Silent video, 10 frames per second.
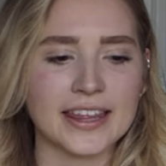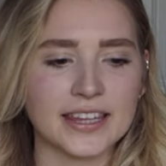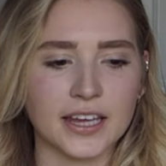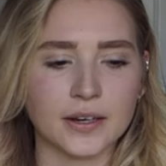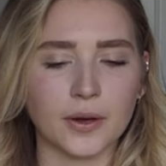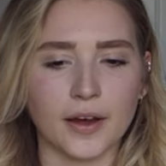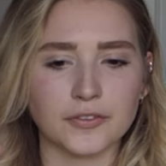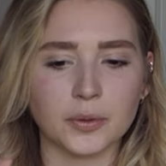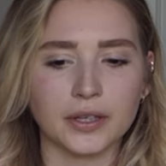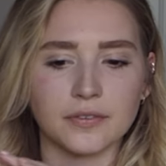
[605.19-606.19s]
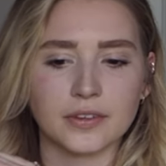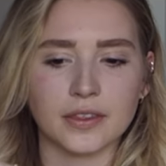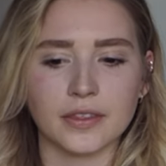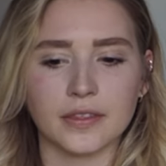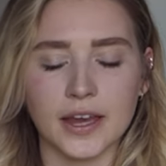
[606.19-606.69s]
And then after we left
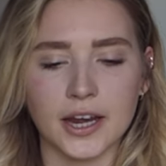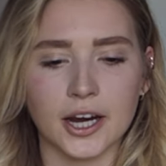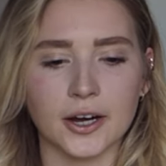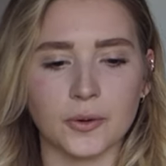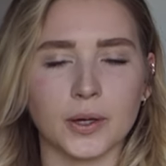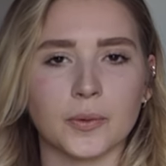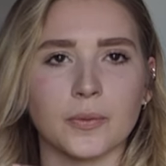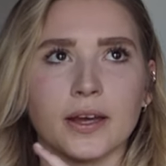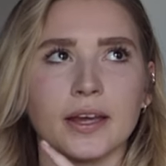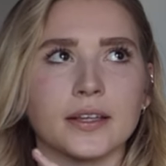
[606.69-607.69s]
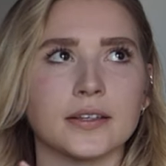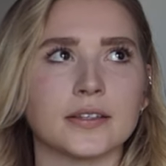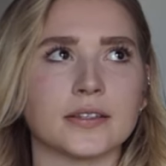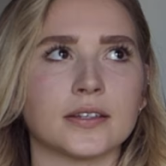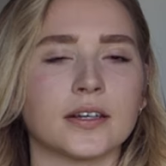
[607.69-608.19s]
there, we
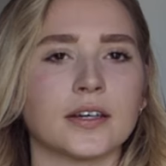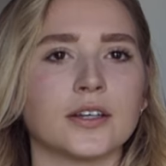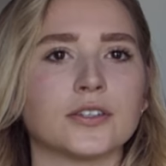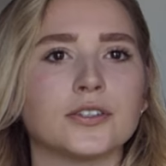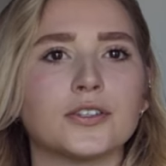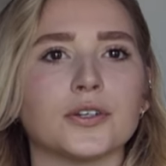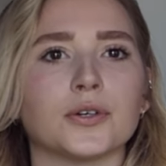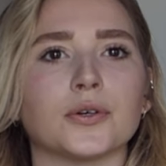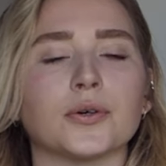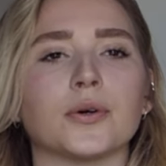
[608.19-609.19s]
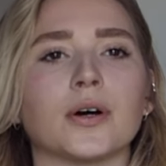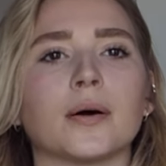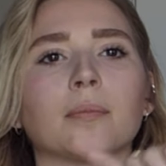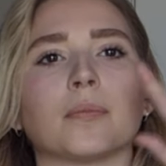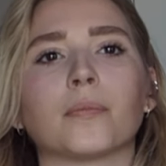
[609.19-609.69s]
went to
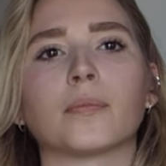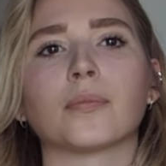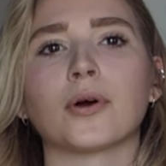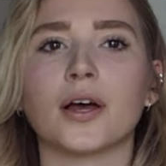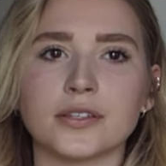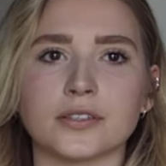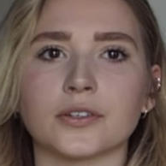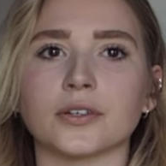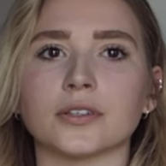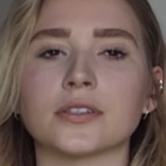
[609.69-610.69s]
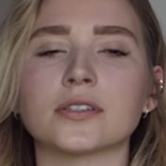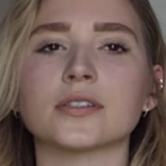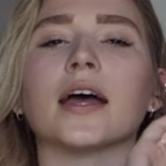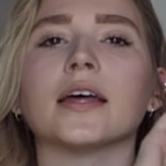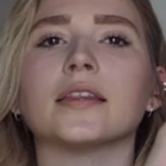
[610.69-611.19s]

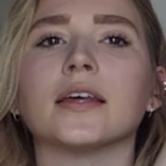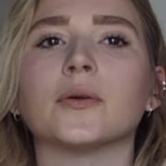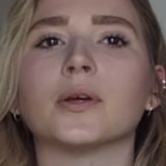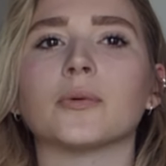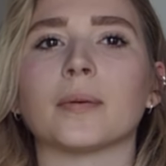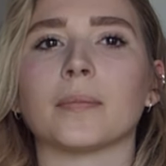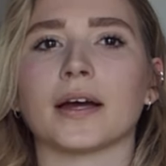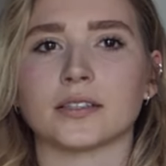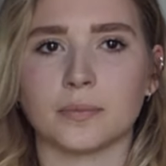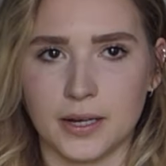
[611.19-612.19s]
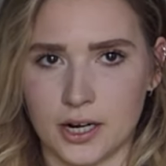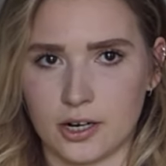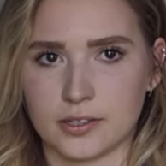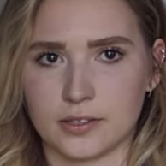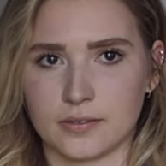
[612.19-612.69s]
Brussels, and then we went back to
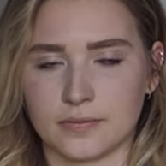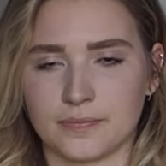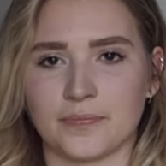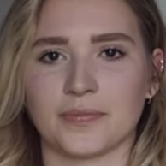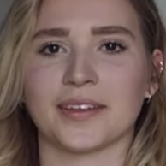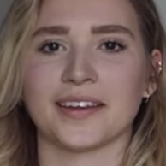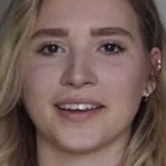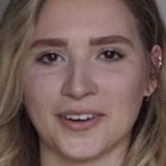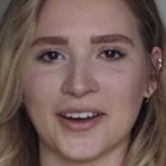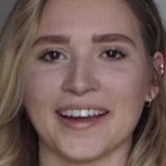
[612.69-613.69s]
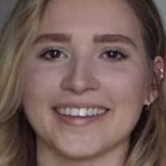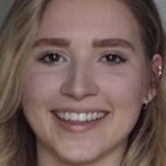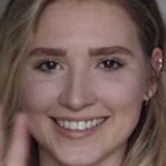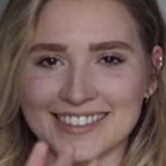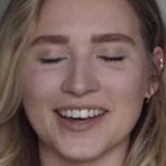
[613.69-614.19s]
Paris. Okay,
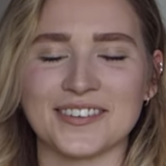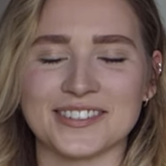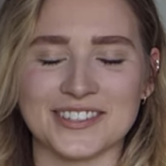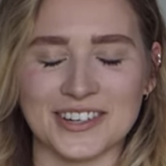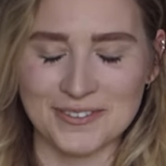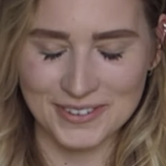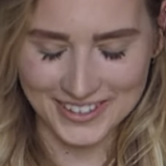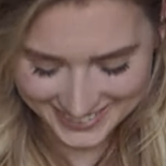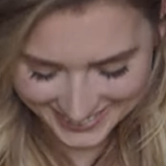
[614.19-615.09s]
that was the trip.